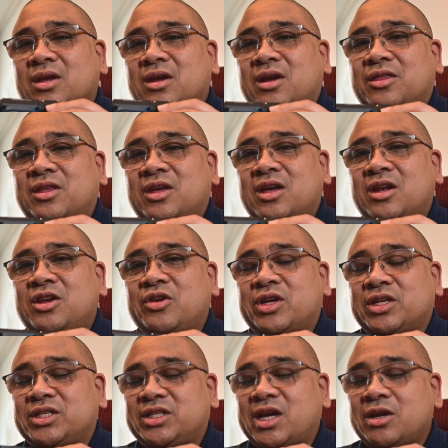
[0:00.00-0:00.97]
And then you
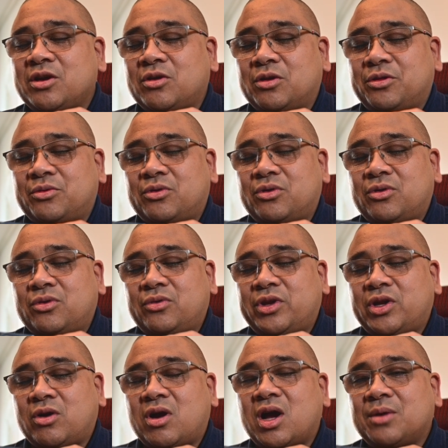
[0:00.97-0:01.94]
can cycle through
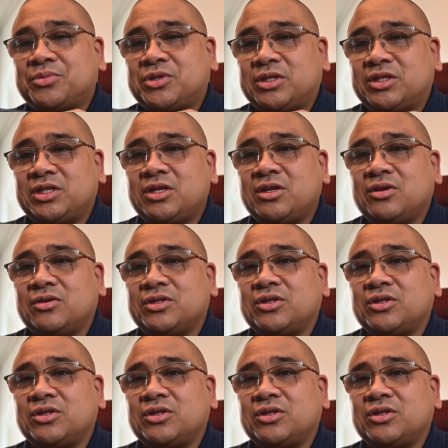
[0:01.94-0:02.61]
your options too.